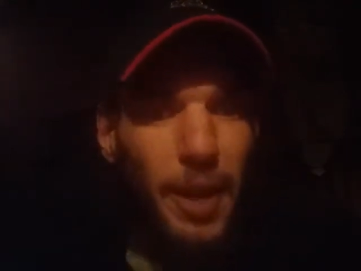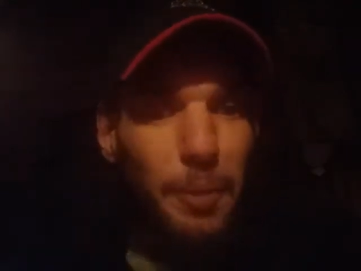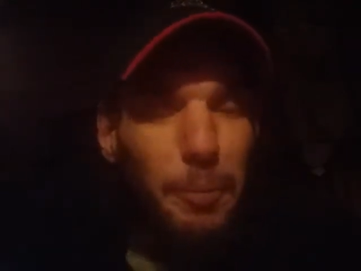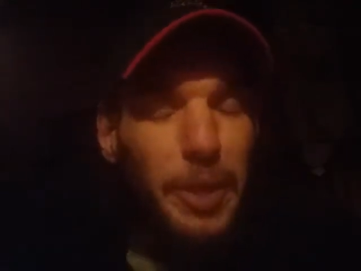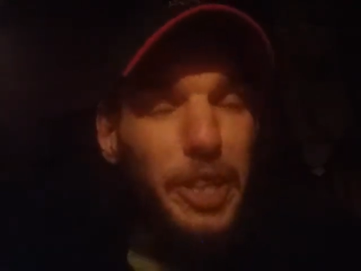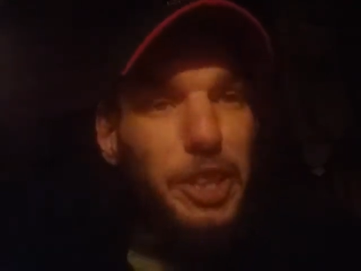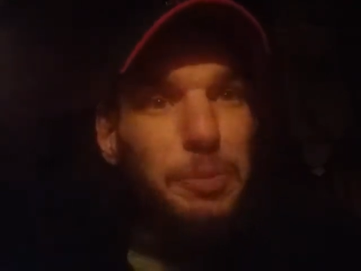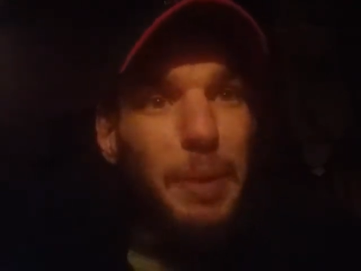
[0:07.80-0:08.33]

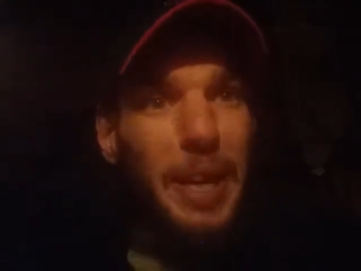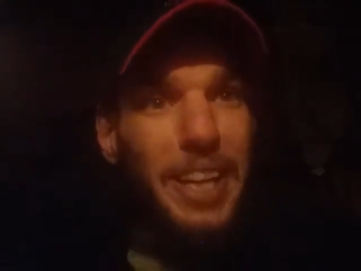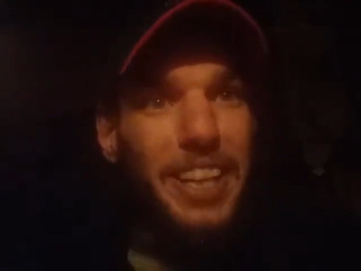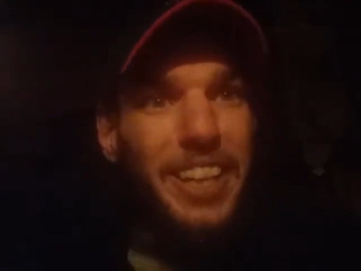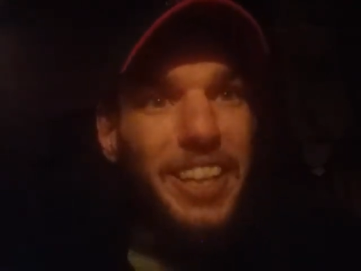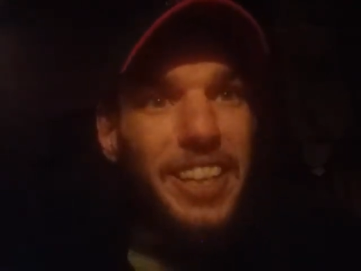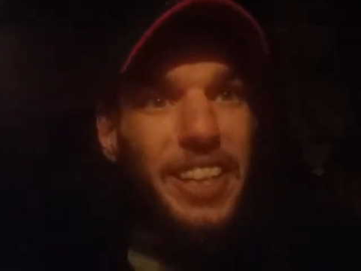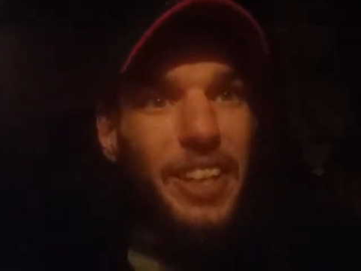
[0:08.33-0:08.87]
here's my end
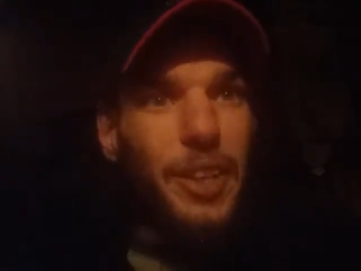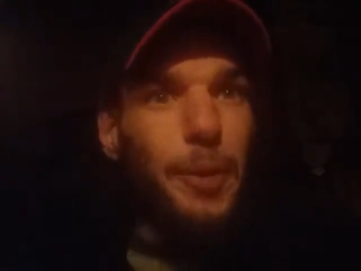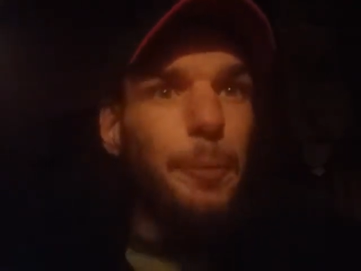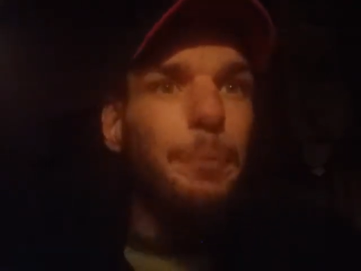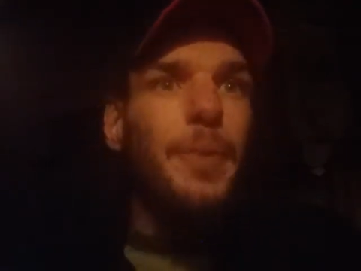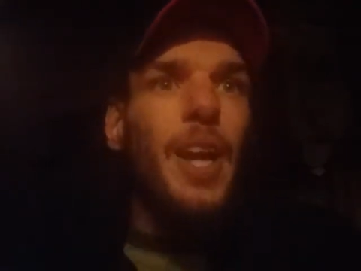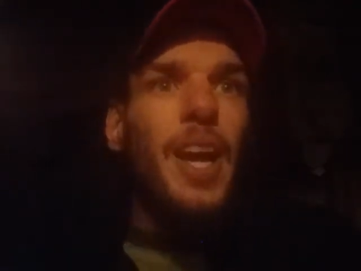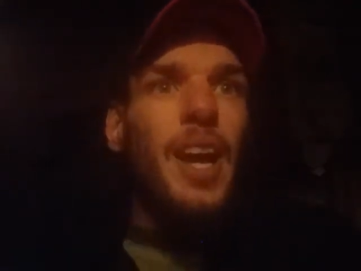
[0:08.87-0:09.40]
of the deal.
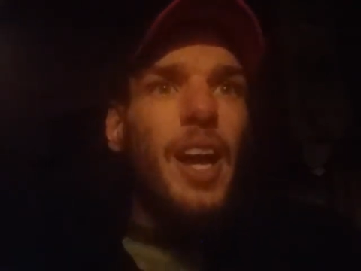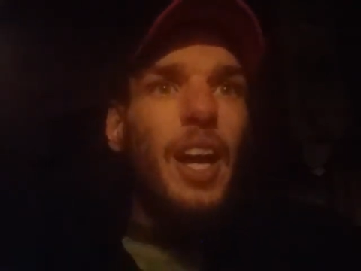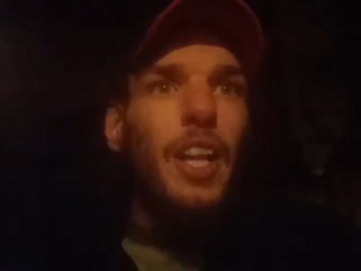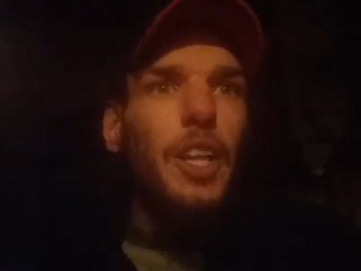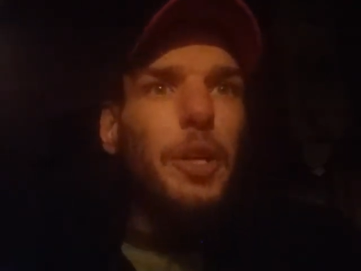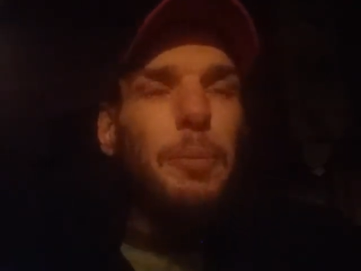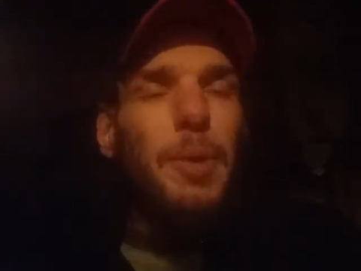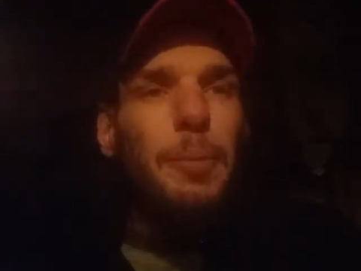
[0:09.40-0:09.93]

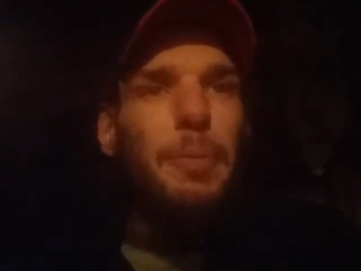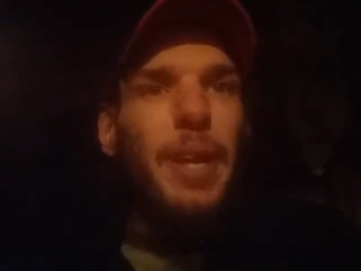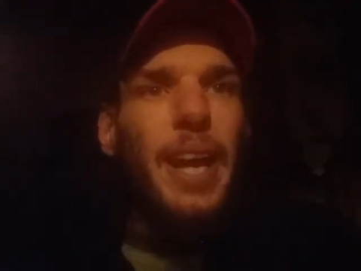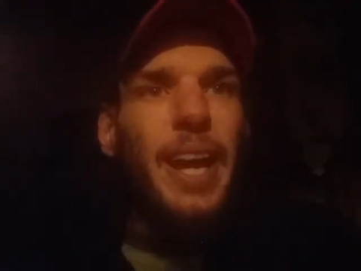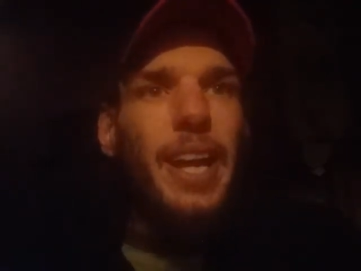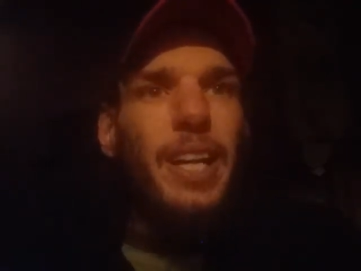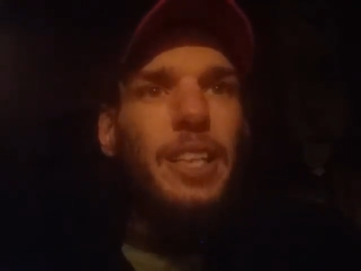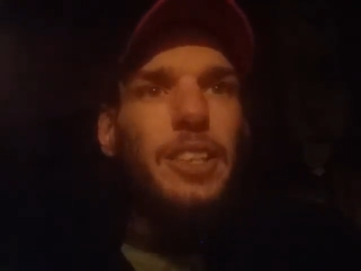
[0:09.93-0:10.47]
Aluminum
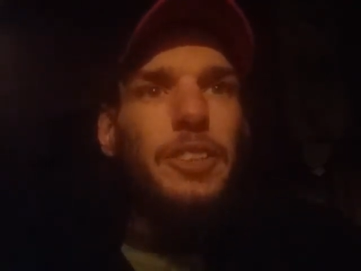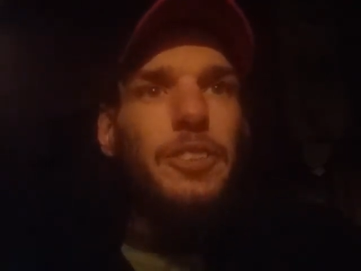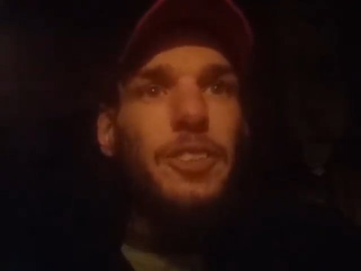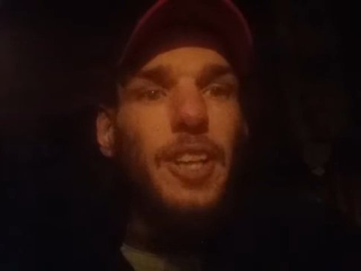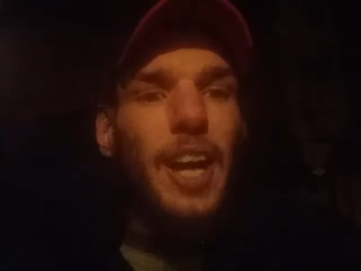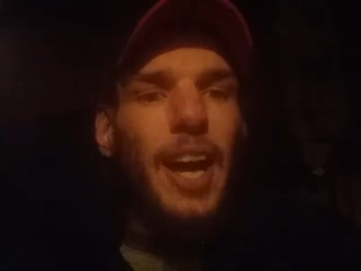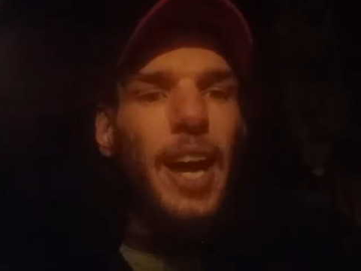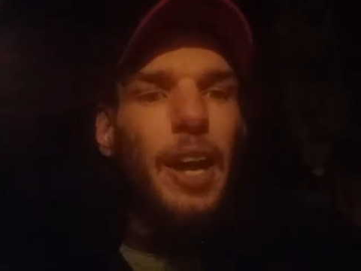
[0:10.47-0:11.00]
cans,
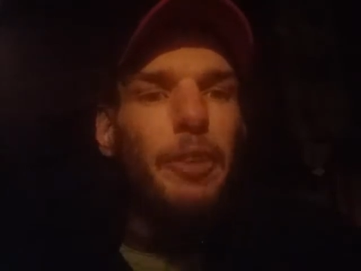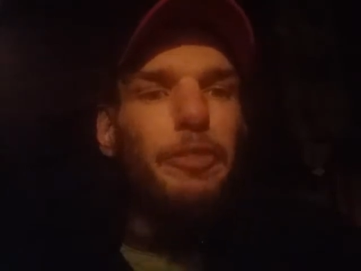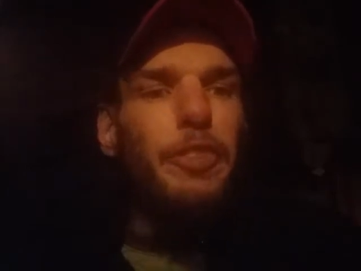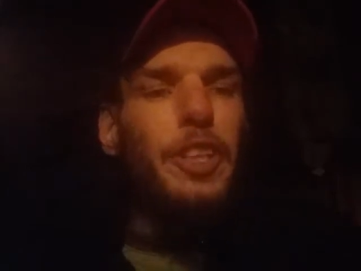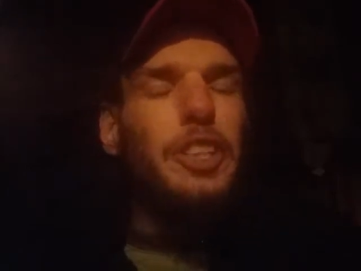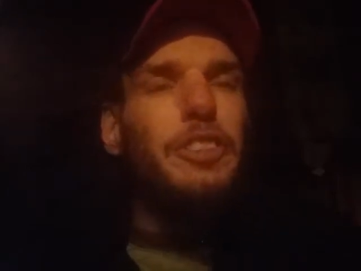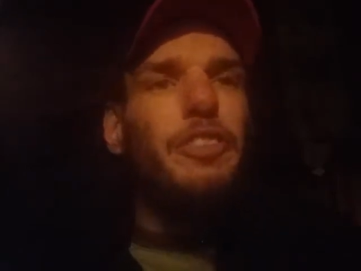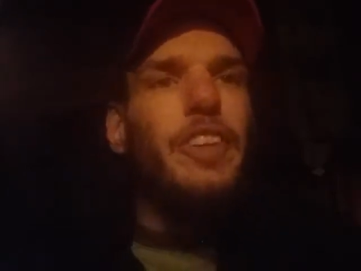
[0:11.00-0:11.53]

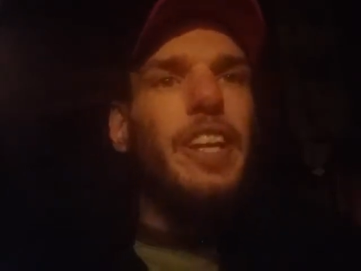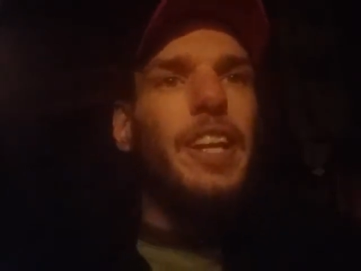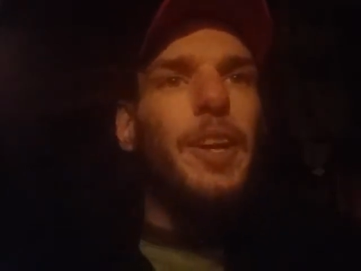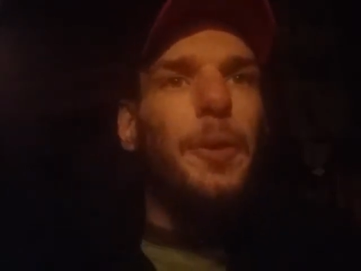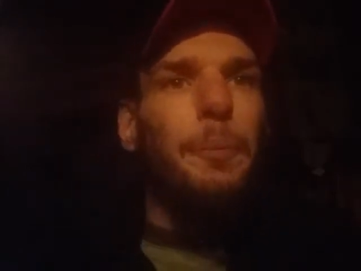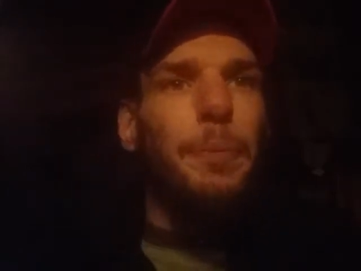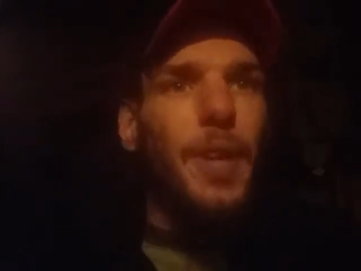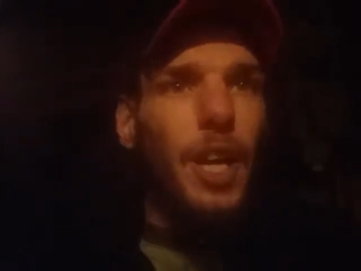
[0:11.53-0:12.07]
first video.